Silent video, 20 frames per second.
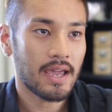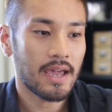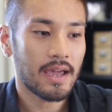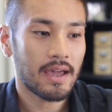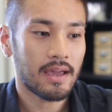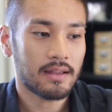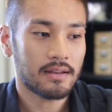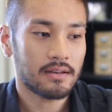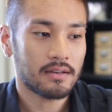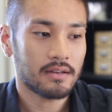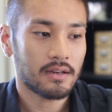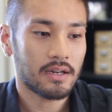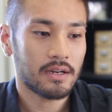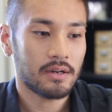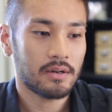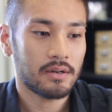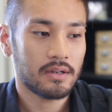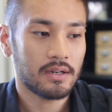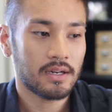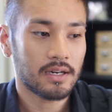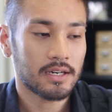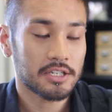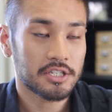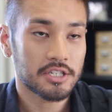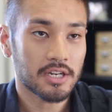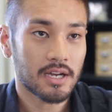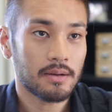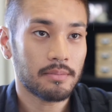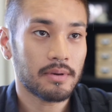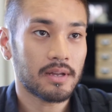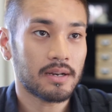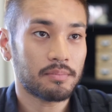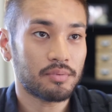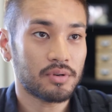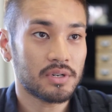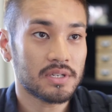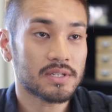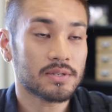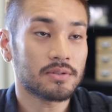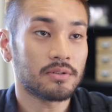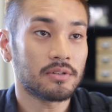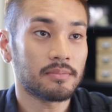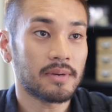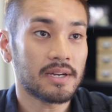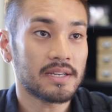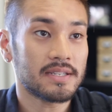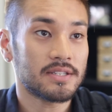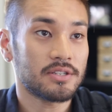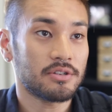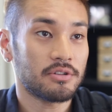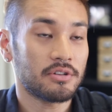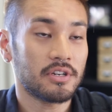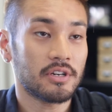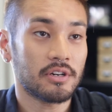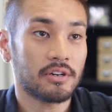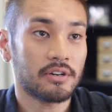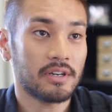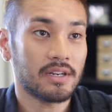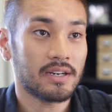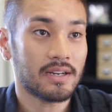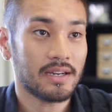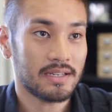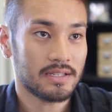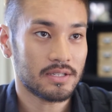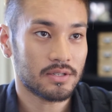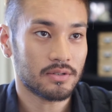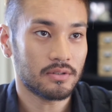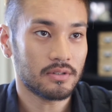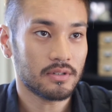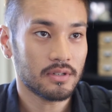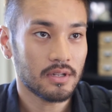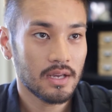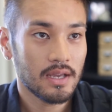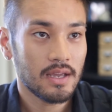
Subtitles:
and I got a job at a preschool my senior year in high school,